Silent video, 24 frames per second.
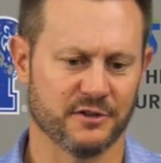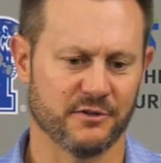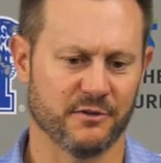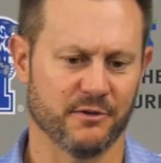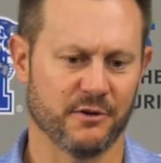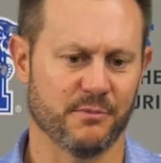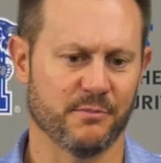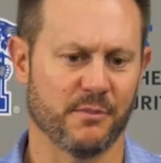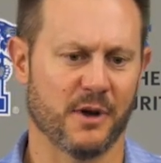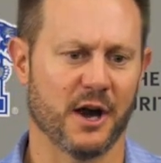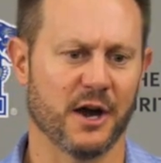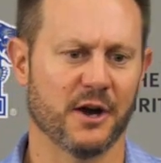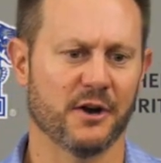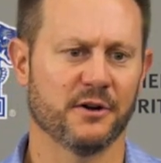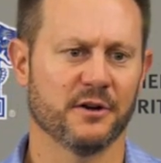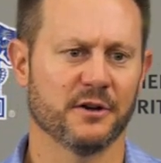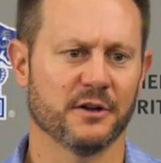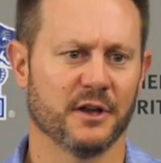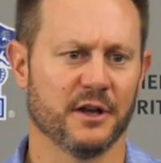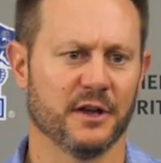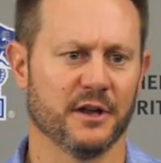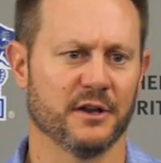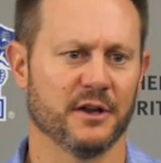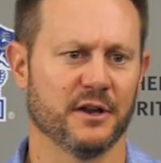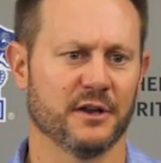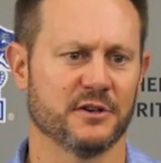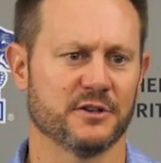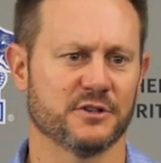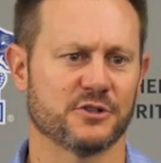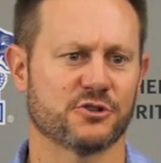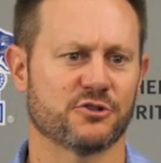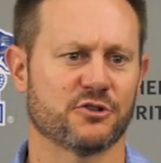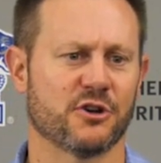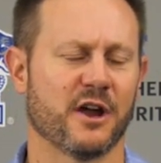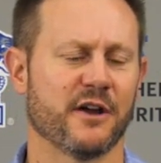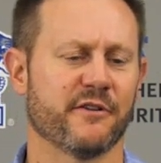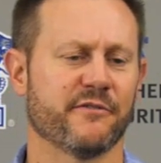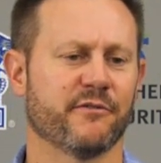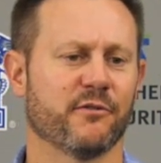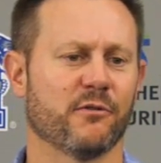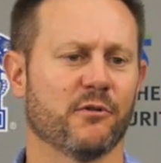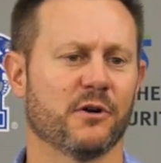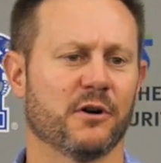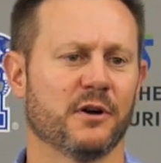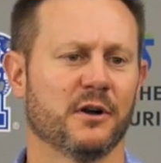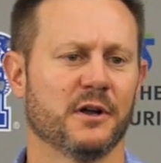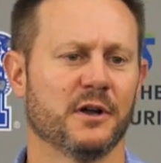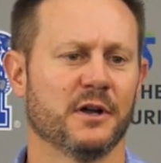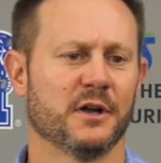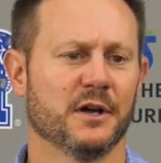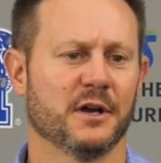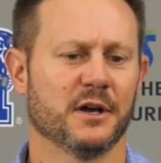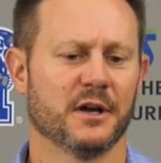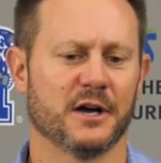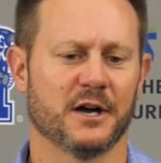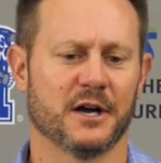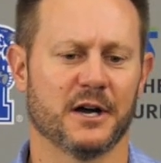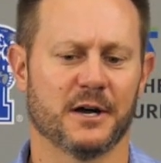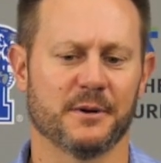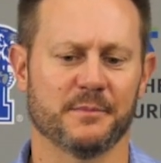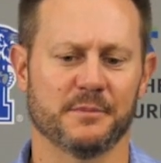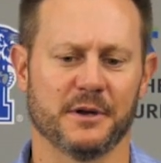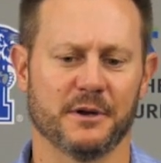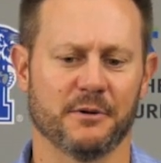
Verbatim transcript: to admire and, and to strive for, um,